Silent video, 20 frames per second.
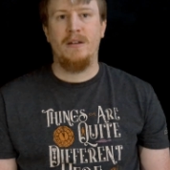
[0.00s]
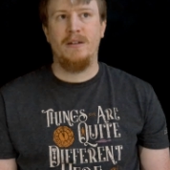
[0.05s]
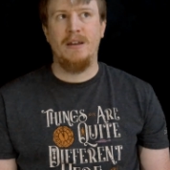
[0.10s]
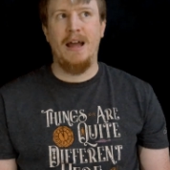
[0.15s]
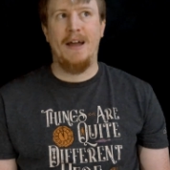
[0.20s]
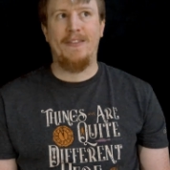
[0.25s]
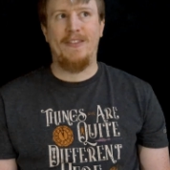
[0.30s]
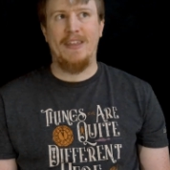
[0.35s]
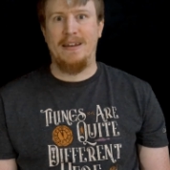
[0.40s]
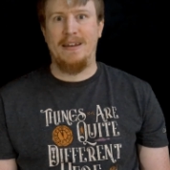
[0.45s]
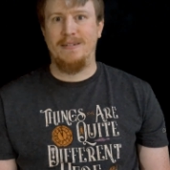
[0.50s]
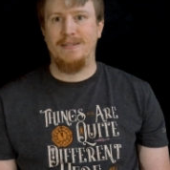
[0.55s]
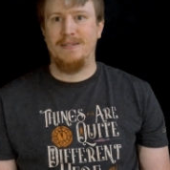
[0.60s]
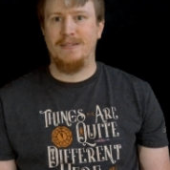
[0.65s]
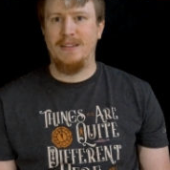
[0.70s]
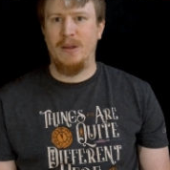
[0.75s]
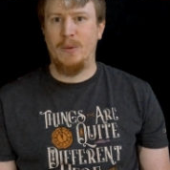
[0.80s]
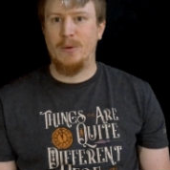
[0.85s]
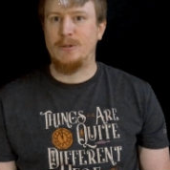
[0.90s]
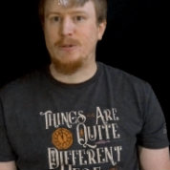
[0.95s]
Not that
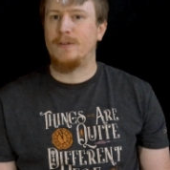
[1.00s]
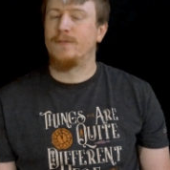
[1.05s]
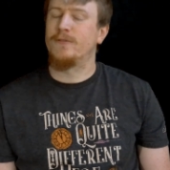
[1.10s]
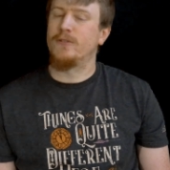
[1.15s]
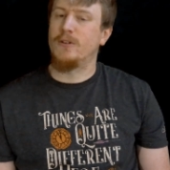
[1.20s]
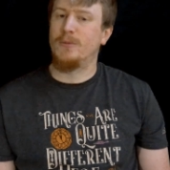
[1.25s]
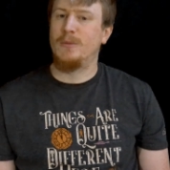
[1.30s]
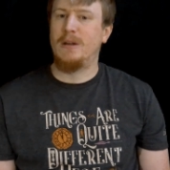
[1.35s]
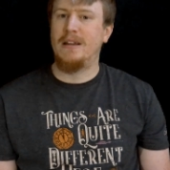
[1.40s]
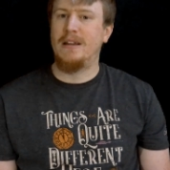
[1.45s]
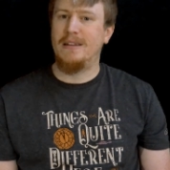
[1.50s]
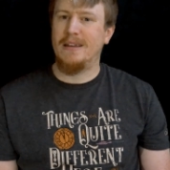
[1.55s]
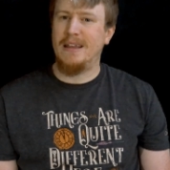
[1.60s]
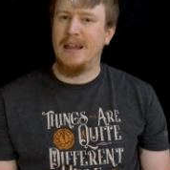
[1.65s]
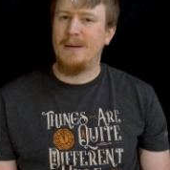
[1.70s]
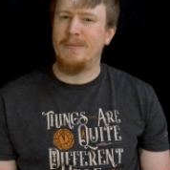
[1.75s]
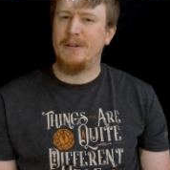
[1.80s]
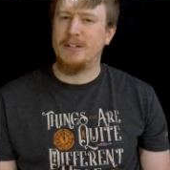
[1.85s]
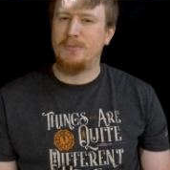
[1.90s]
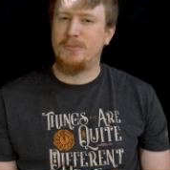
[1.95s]
the original film needed to
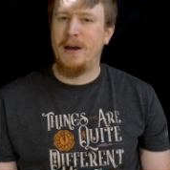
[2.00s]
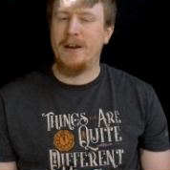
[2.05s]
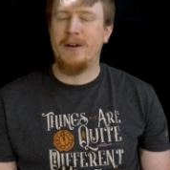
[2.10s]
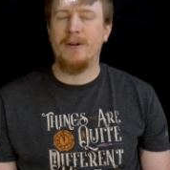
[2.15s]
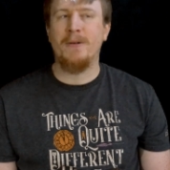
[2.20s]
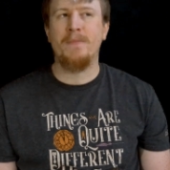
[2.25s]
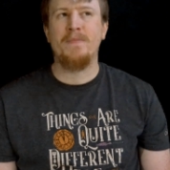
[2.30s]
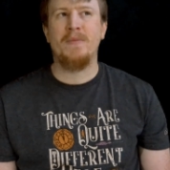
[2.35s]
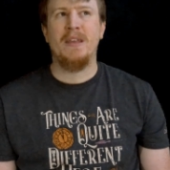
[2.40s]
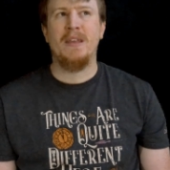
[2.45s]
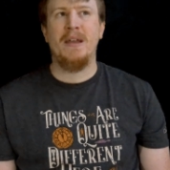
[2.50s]
get much better,